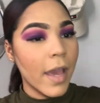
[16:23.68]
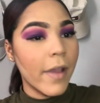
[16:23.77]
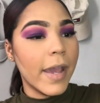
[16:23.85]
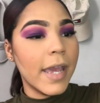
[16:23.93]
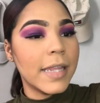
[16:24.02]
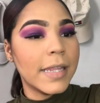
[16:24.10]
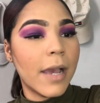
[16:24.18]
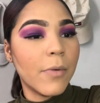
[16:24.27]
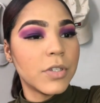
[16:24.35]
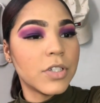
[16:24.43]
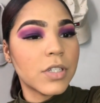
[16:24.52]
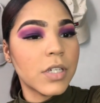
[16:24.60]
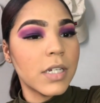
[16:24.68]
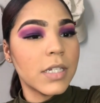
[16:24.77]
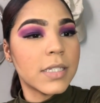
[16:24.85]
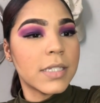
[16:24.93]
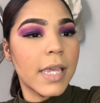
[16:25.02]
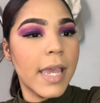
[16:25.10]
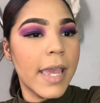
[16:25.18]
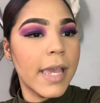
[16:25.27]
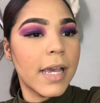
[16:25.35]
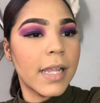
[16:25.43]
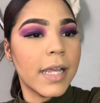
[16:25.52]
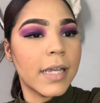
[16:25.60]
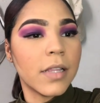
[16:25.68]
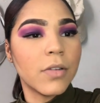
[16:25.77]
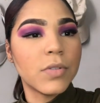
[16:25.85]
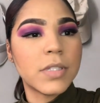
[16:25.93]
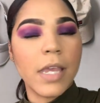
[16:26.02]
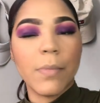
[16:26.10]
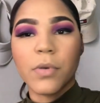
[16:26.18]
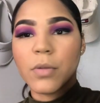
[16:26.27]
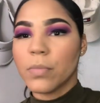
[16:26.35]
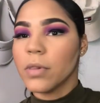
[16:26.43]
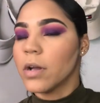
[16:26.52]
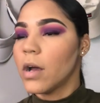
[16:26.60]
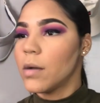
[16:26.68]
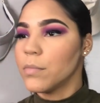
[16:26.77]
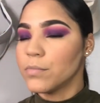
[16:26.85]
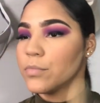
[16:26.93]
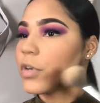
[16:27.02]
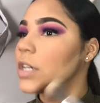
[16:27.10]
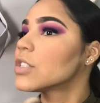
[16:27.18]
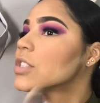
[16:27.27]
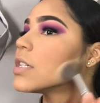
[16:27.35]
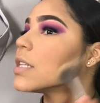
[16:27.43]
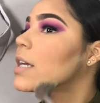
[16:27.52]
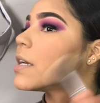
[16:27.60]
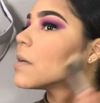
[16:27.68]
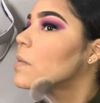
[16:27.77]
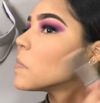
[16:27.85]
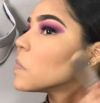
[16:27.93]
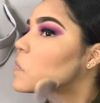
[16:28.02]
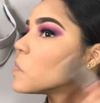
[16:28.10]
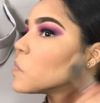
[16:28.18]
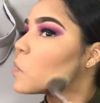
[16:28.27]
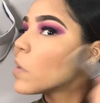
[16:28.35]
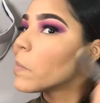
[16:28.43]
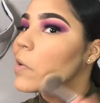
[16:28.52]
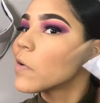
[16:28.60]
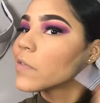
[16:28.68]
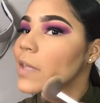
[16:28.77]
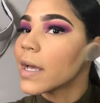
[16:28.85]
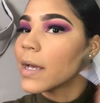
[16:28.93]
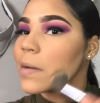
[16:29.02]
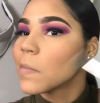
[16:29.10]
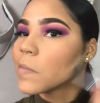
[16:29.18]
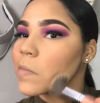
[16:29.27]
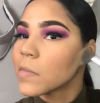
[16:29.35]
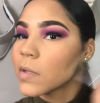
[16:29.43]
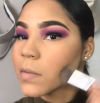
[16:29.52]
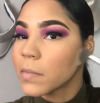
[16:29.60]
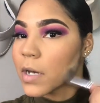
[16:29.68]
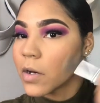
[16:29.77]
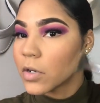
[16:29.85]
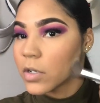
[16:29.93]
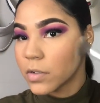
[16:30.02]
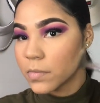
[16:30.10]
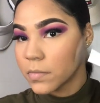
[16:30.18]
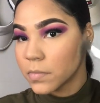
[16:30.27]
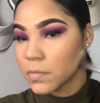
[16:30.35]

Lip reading: Alright, and now we're just gonna take a like little tapered brush and like wipe off that powder.